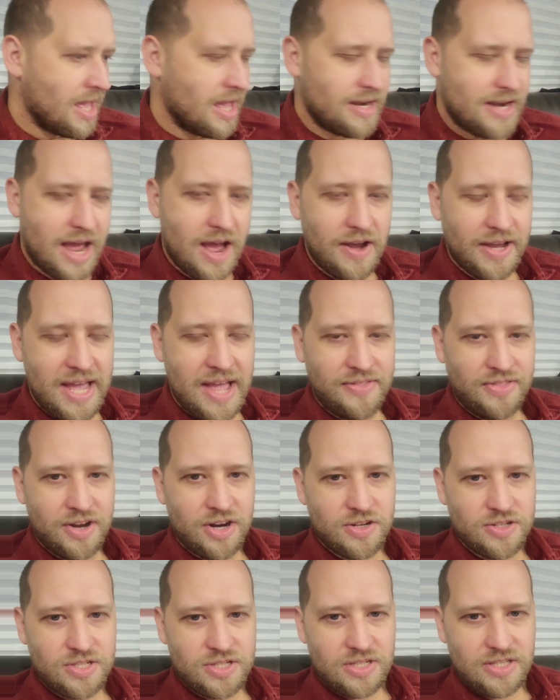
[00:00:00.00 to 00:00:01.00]
Now, again,
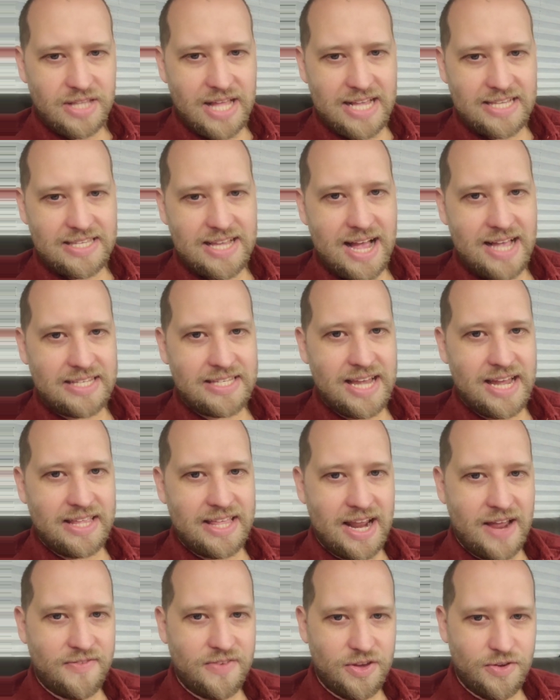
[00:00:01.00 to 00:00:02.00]
that's not saying
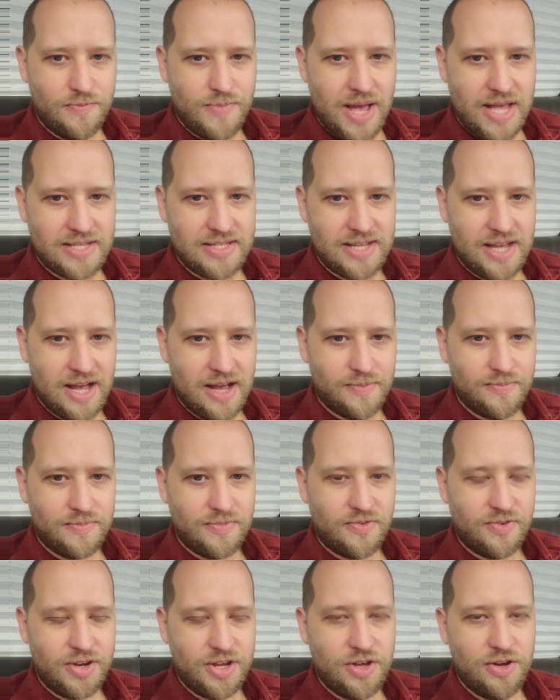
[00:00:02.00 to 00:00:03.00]
that if you mess up,
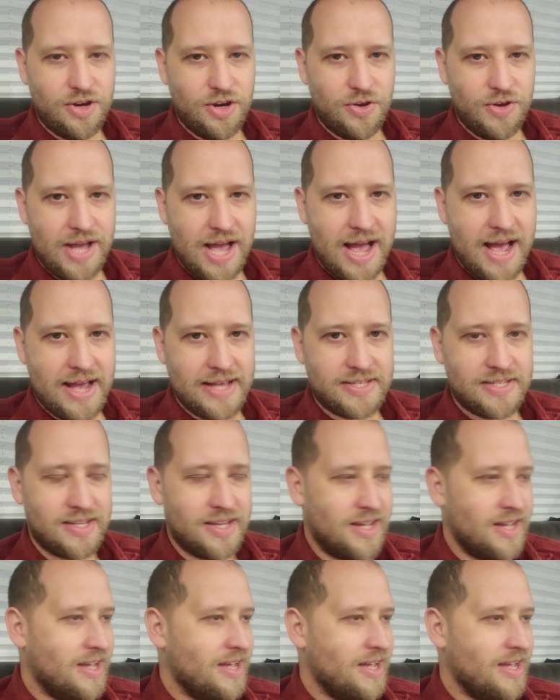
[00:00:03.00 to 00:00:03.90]
for you new guys,